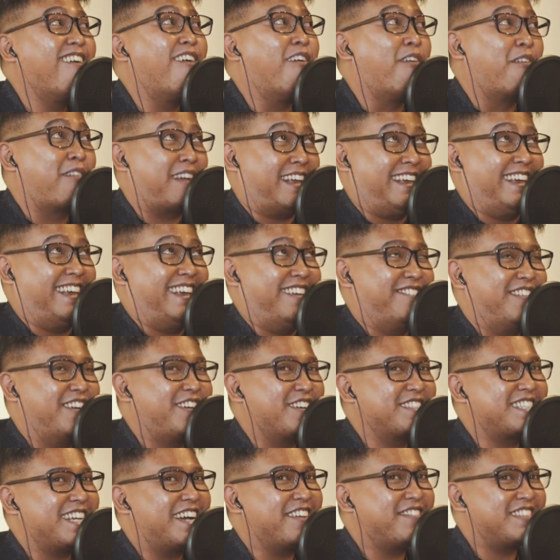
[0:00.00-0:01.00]
Okay,
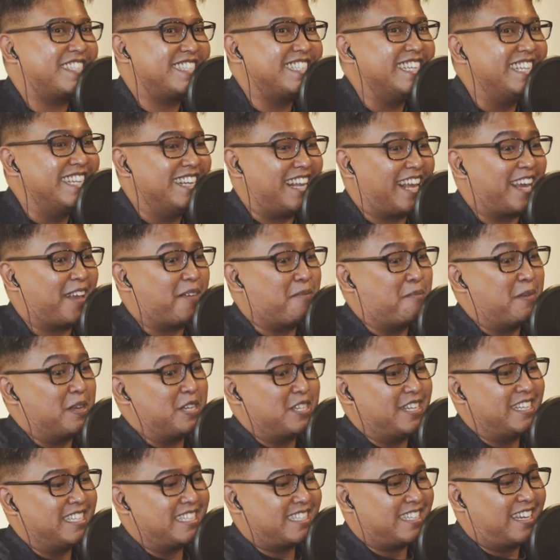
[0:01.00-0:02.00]
because I've seen like
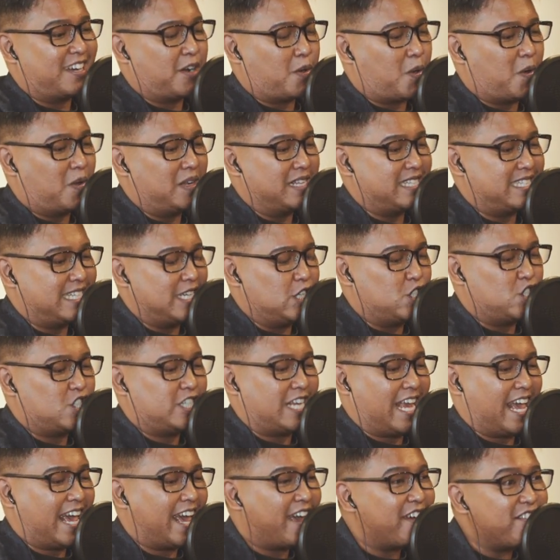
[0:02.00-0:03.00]
Michelin star quality
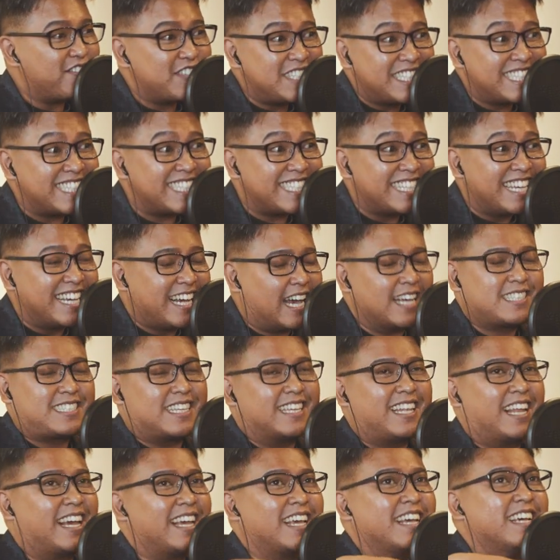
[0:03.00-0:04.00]
chefs. I
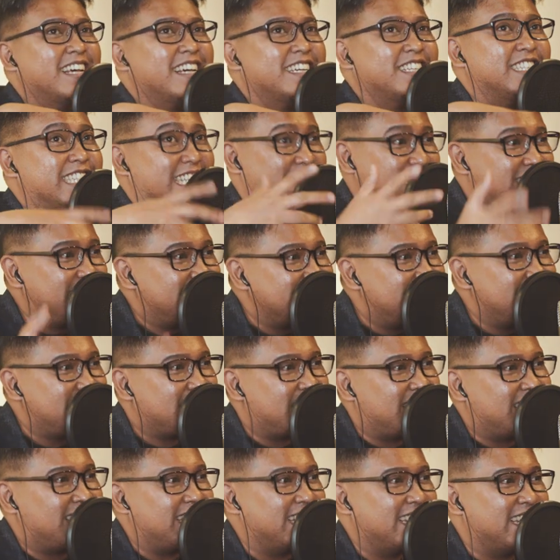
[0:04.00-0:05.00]
said like
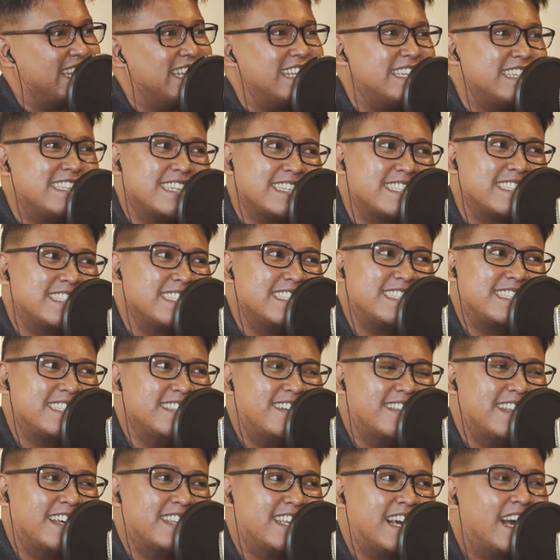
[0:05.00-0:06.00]
dishes, dishes. And it just, it's
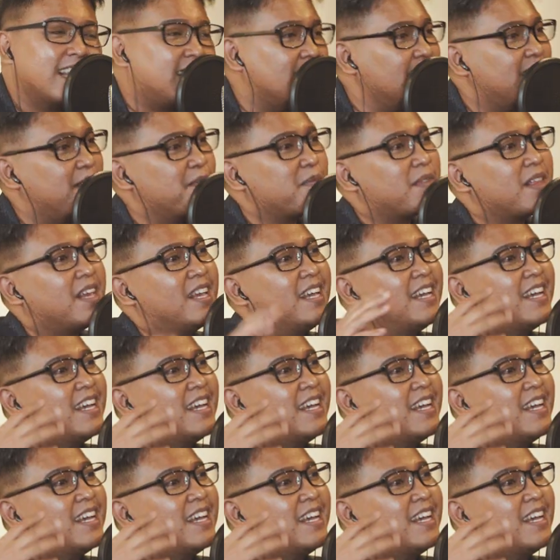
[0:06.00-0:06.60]
not like that. I think